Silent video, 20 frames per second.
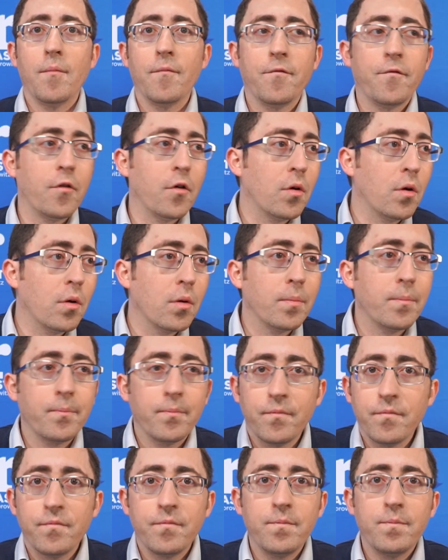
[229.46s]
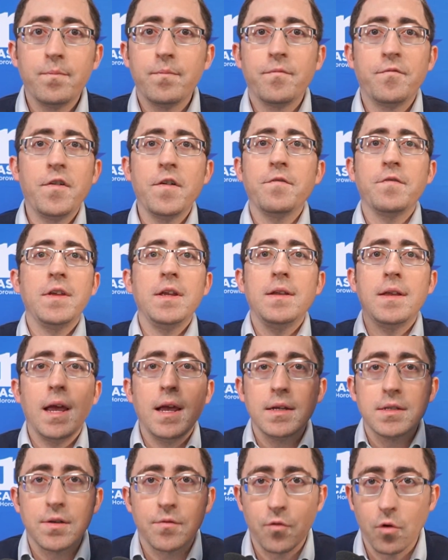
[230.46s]
for 50
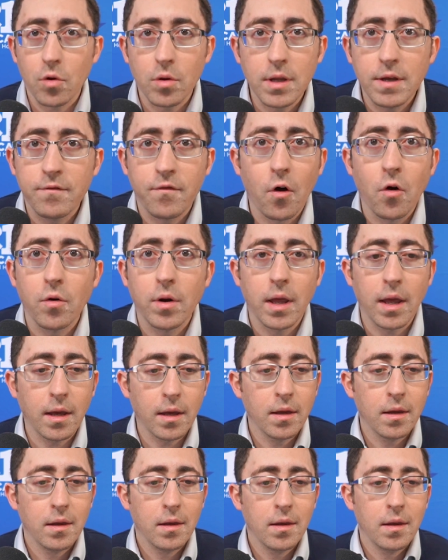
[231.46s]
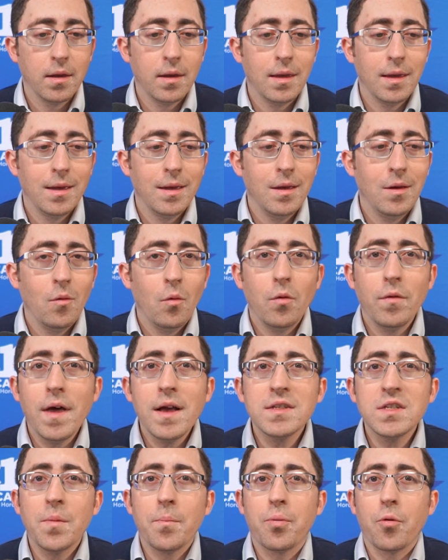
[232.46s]
days of early voting. Well,
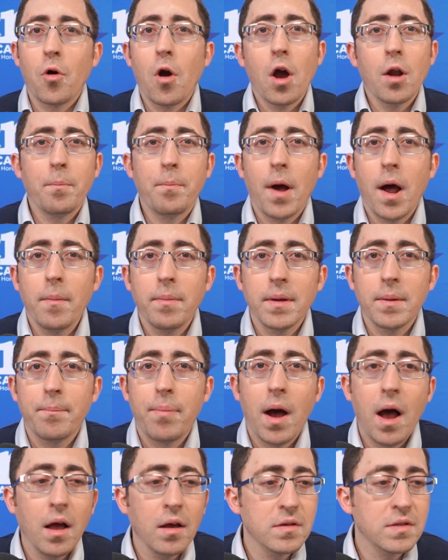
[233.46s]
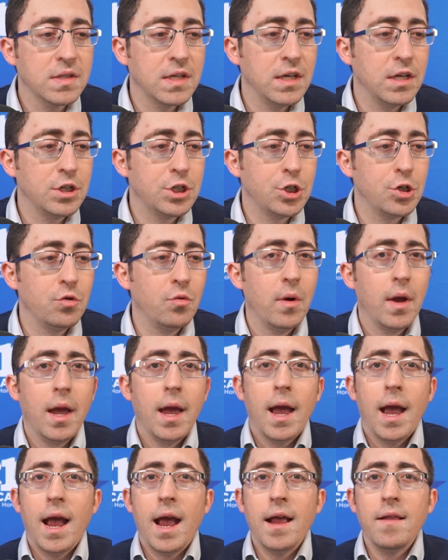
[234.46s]
that's a broad public policy issue.
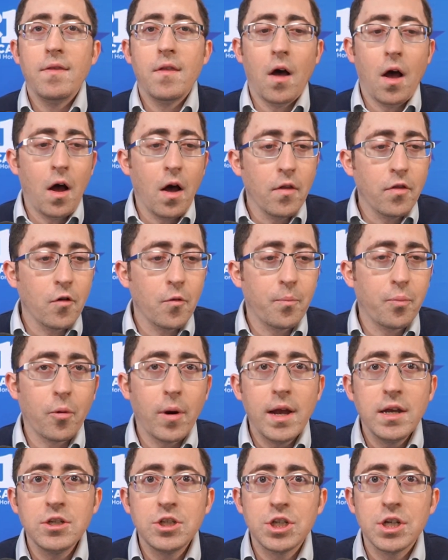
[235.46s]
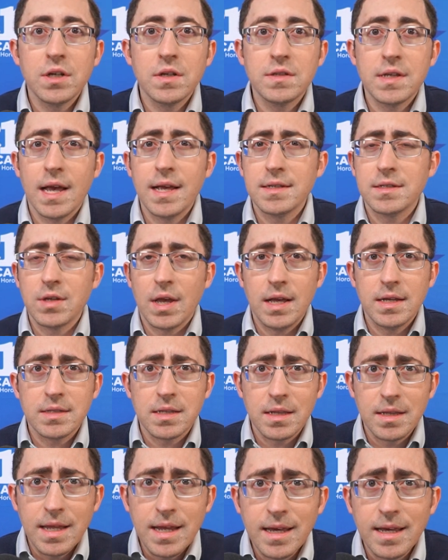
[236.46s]
And the other branches,
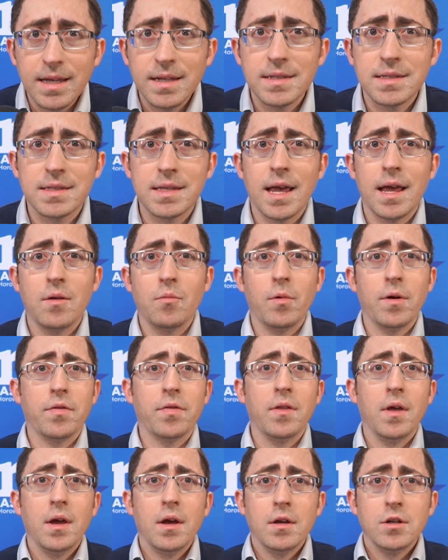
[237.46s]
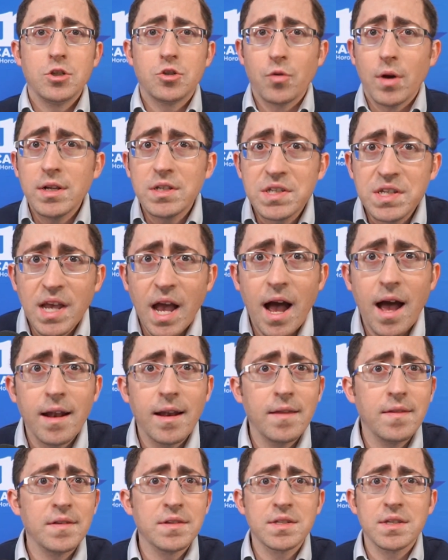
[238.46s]
as Lincoln said with Dred
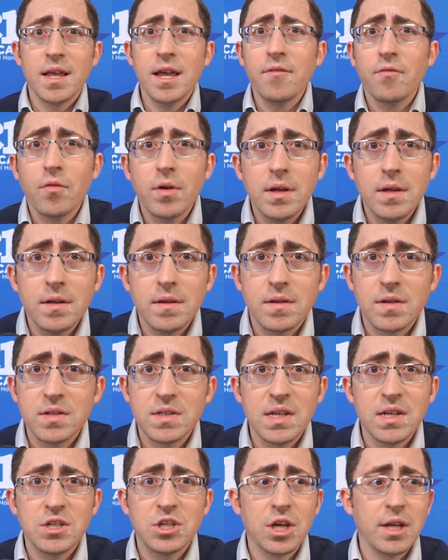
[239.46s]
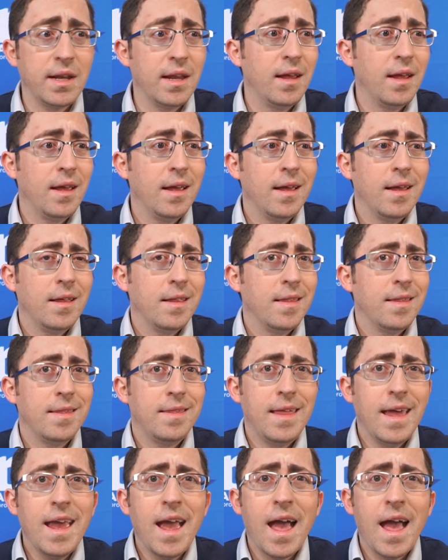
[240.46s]
Scott and the slavery decision, they